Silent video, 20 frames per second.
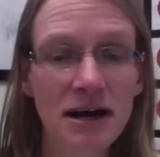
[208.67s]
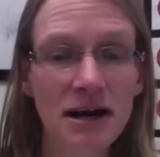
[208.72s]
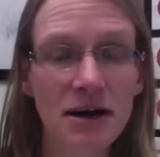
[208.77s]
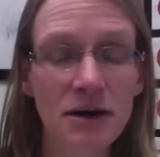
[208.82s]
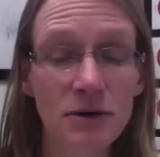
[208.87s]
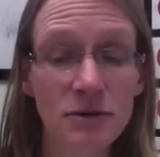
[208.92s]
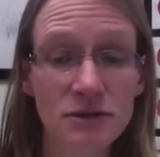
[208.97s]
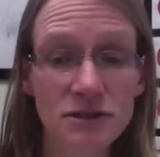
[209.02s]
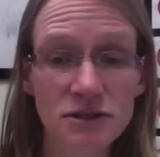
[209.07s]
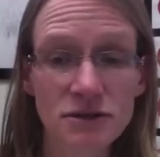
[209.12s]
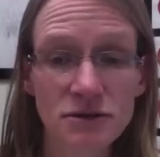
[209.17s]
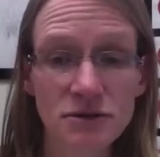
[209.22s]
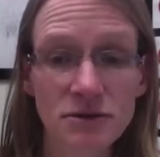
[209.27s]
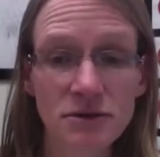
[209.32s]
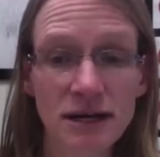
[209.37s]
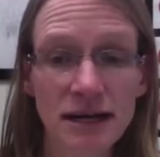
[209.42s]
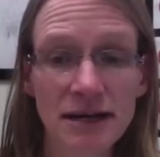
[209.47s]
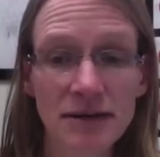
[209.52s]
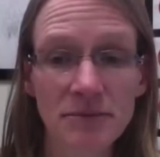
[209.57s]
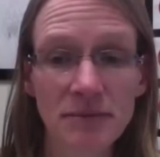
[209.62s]

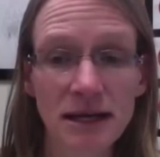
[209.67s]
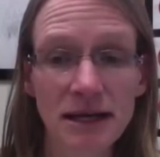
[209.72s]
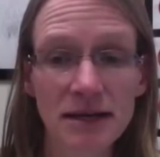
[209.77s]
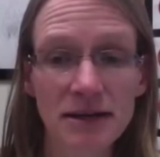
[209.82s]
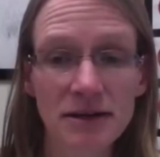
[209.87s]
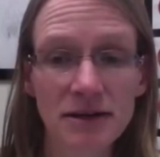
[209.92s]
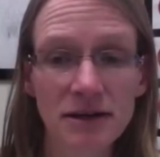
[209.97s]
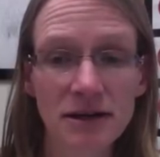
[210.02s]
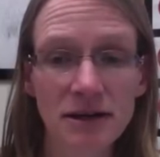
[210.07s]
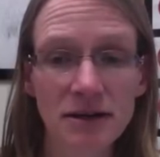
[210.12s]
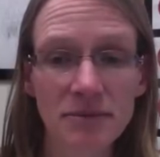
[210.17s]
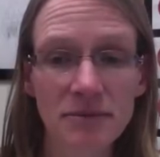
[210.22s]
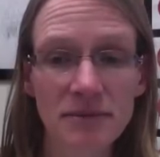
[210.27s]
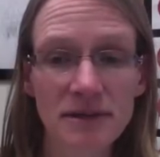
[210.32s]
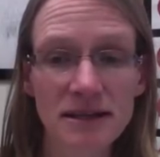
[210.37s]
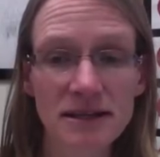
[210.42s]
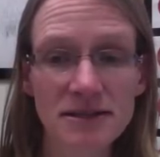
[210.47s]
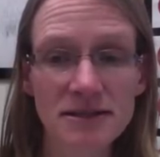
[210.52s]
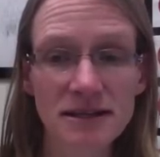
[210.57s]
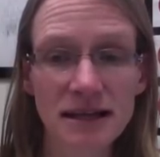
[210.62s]
O2 and make um,
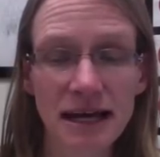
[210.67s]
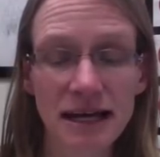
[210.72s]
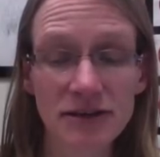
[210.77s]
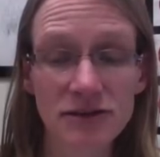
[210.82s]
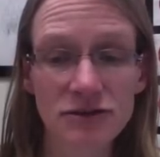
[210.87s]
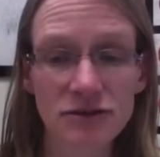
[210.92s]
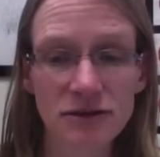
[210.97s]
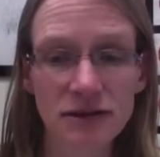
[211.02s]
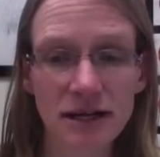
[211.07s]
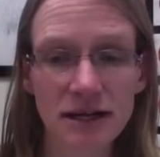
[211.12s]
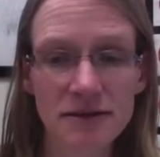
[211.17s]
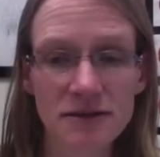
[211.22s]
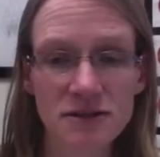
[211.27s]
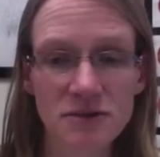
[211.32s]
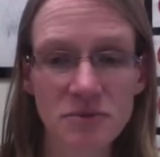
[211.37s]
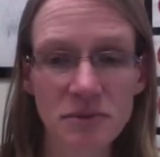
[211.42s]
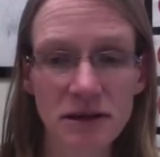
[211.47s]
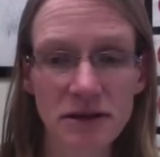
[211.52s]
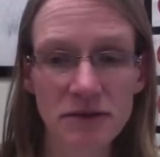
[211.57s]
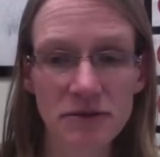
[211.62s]
this extra kind of
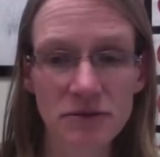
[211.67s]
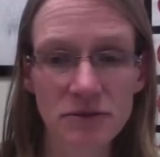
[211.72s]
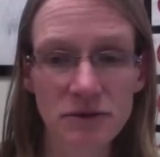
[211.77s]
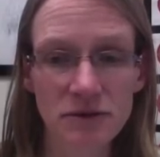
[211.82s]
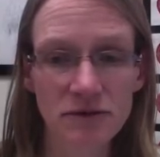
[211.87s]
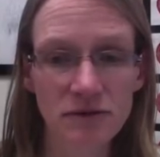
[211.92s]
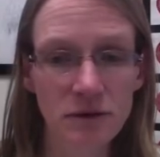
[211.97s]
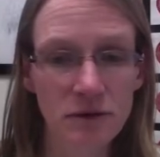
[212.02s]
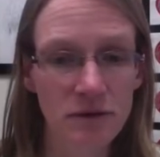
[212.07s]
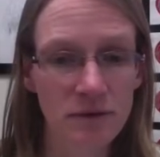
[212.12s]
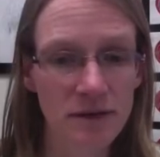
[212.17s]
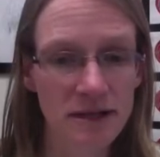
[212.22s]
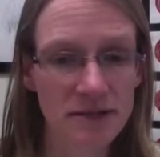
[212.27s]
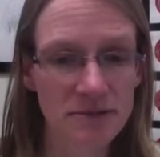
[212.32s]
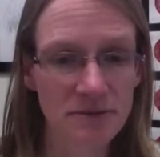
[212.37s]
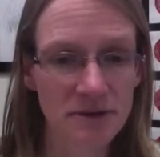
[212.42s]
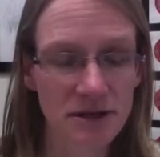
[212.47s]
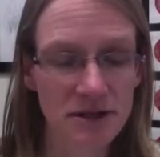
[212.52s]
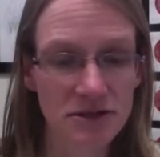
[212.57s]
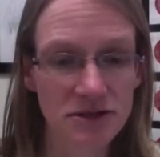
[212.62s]
spin through the
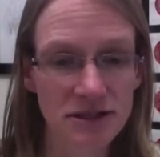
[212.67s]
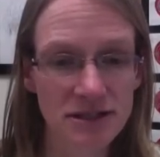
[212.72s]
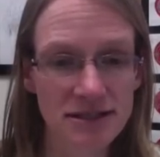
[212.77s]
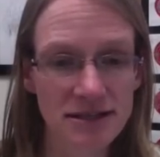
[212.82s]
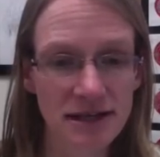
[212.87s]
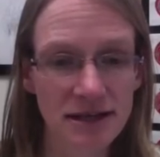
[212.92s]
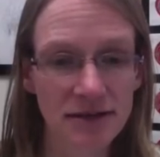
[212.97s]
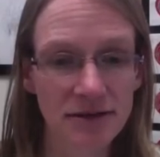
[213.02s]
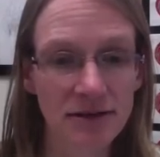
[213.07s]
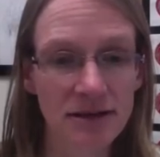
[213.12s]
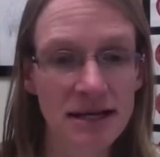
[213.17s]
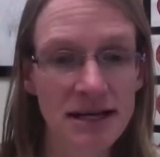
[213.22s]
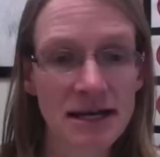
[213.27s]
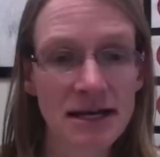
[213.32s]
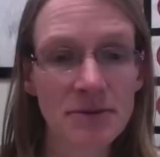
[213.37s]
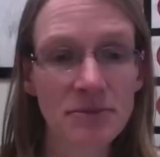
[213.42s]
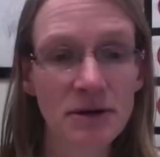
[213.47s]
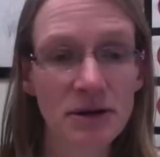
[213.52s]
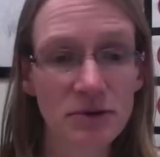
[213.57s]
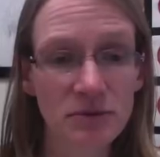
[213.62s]
photorespiration cycle.
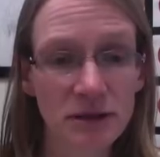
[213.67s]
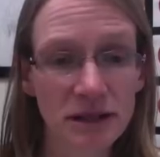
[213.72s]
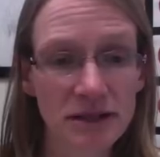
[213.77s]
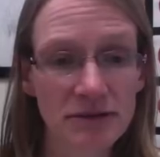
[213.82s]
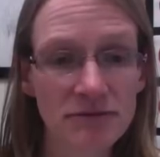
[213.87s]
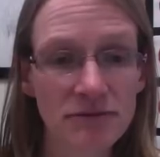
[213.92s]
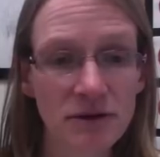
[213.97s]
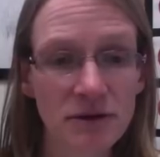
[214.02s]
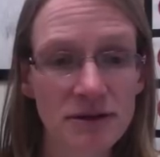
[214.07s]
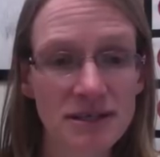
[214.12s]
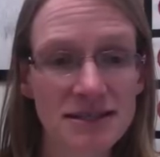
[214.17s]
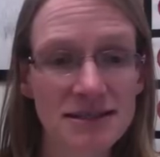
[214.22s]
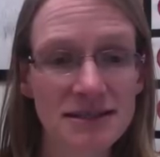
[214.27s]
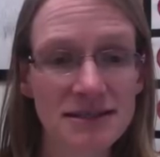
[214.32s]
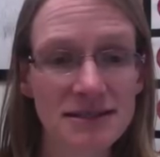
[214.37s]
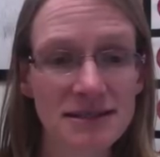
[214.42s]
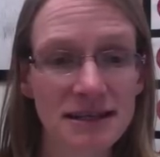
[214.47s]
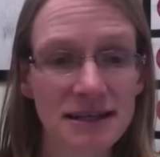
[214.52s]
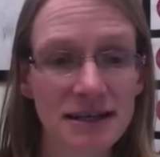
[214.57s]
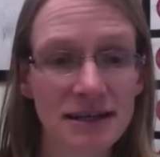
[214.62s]
But it really
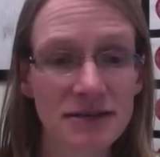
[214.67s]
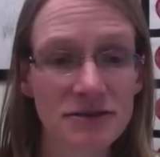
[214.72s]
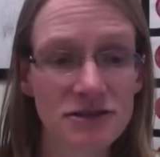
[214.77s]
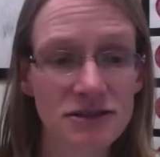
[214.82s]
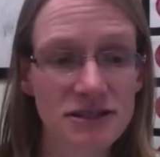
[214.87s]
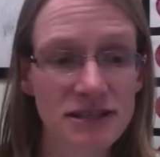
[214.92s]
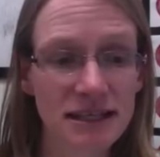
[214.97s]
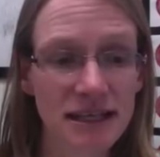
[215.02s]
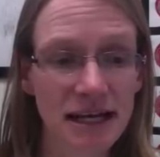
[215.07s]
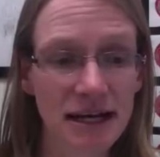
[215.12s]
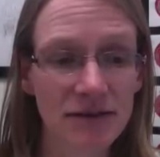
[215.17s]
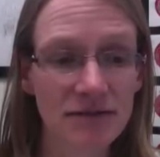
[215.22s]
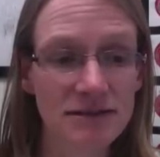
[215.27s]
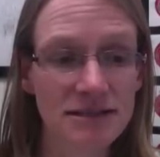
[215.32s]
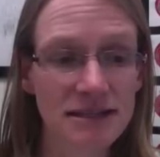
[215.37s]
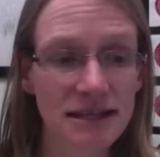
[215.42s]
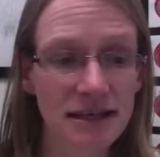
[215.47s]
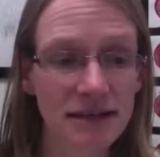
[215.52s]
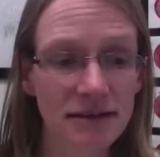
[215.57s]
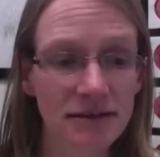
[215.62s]
focuses in on just the Calvin
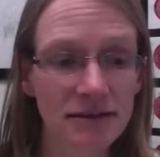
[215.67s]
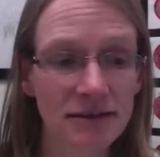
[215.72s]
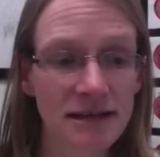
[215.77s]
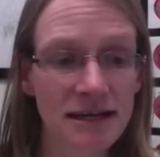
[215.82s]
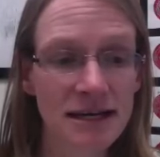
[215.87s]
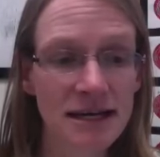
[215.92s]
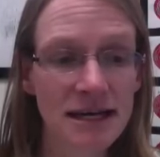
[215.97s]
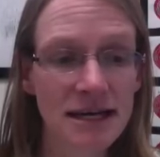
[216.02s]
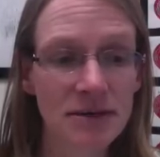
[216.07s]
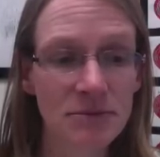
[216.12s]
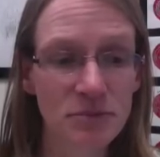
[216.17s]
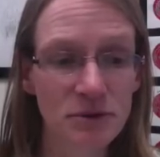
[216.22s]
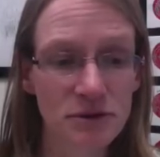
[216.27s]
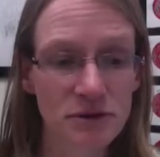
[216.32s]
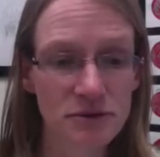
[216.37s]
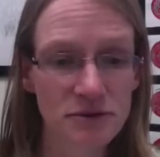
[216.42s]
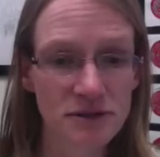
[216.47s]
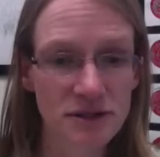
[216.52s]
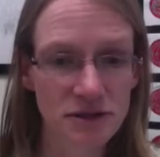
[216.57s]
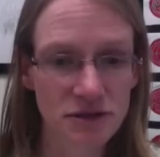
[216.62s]
cycle in
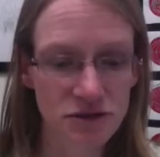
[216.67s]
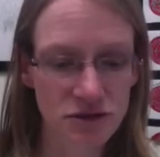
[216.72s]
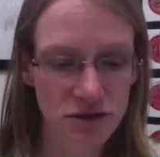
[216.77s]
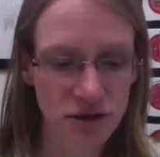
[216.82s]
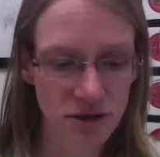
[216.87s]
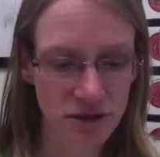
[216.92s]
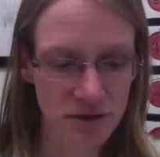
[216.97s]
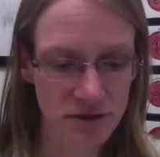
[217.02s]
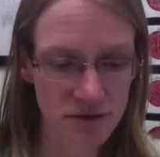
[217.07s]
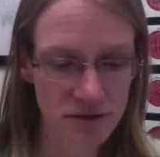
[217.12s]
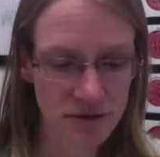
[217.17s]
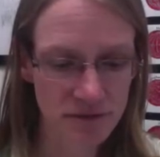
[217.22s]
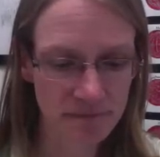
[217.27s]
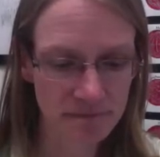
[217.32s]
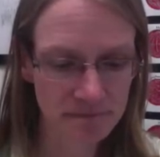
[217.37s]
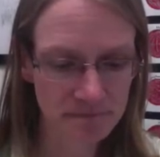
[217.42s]
producing sugars.